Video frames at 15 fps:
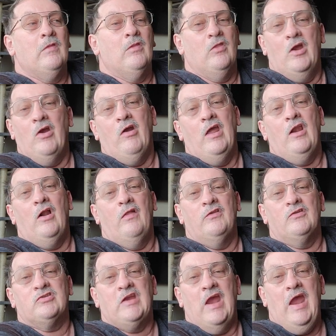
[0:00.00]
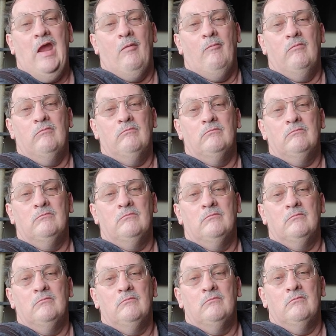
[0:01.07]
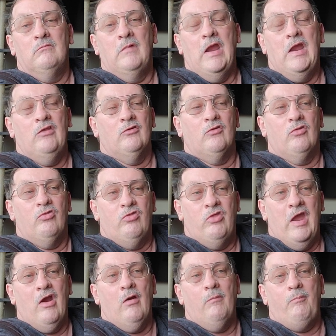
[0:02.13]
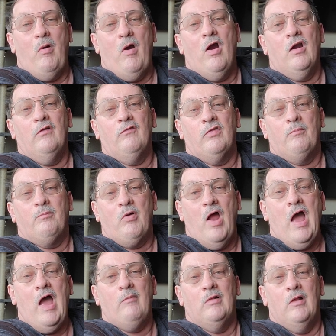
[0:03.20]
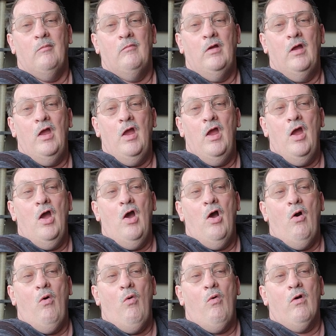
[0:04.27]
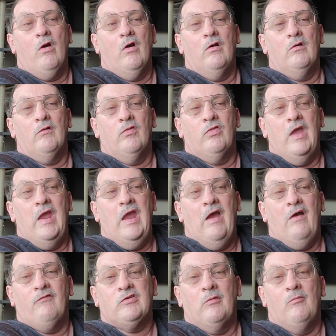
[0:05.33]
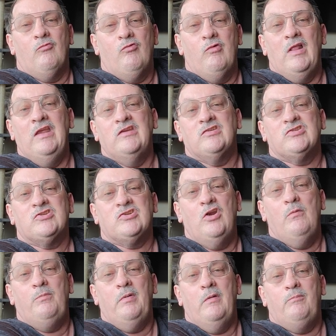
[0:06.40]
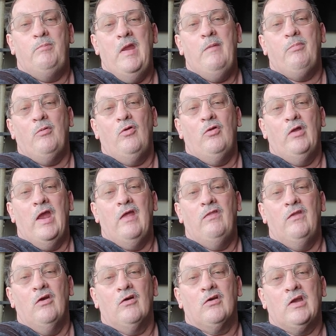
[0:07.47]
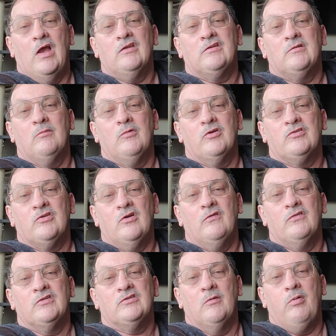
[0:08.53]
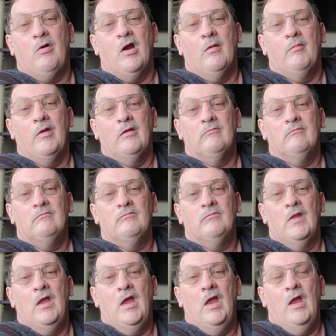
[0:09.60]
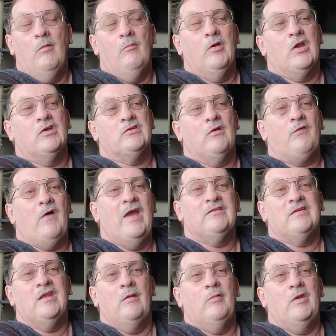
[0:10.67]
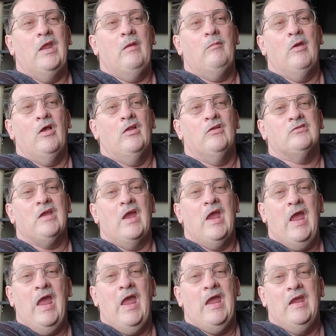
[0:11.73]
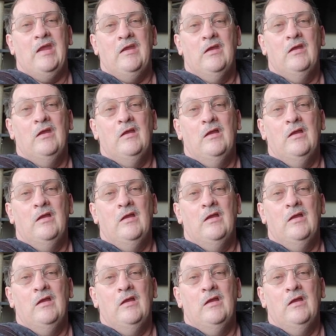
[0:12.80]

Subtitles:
They're in on the scam. Either they're part of the problem or they have some really stupid people in their customer service department. Because if I send them an email and say, hey,